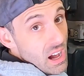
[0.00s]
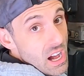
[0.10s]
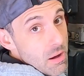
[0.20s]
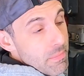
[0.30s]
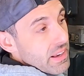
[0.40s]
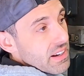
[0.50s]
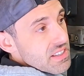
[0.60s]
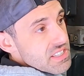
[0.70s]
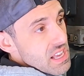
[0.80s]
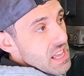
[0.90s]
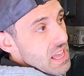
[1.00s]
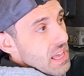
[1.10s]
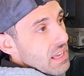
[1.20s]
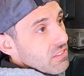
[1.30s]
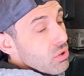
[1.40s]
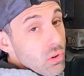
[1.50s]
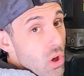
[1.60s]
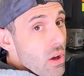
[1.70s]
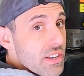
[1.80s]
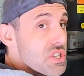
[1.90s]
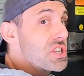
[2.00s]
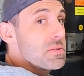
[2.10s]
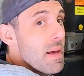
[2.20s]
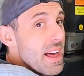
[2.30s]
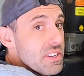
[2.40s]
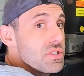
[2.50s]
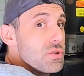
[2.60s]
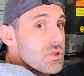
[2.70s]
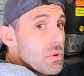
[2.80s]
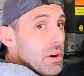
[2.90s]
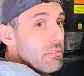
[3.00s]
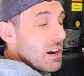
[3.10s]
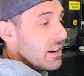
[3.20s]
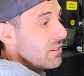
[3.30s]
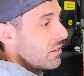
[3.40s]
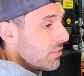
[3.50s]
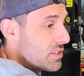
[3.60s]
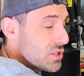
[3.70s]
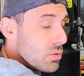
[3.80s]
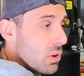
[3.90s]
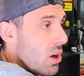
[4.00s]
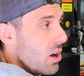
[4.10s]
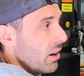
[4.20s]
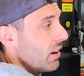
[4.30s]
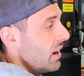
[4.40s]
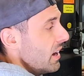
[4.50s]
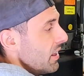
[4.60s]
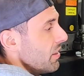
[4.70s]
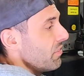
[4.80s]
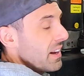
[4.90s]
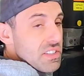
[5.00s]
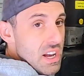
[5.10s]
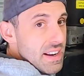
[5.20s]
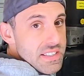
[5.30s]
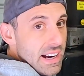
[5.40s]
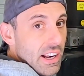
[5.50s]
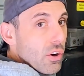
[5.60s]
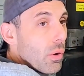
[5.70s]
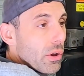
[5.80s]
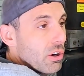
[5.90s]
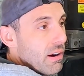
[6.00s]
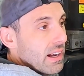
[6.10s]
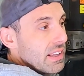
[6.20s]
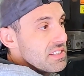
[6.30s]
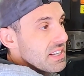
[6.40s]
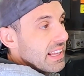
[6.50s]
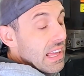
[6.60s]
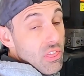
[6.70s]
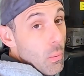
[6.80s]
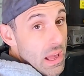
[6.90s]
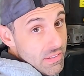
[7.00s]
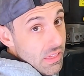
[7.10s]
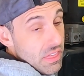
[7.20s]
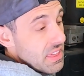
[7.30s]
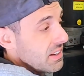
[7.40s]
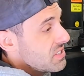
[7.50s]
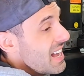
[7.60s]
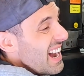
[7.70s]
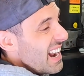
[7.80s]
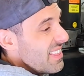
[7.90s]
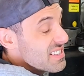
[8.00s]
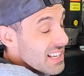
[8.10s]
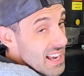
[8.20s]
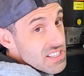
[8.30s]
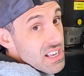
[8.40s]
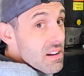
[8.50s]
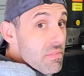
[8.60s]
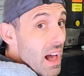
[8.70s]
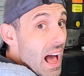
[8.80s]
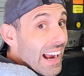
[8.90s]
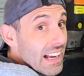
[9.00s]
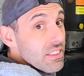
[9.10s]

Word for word: um, because too long is just as bad as too short, right? If it's too long, the flex line is not going to coil correctly. It's going to get in the way of other things. And in this case, I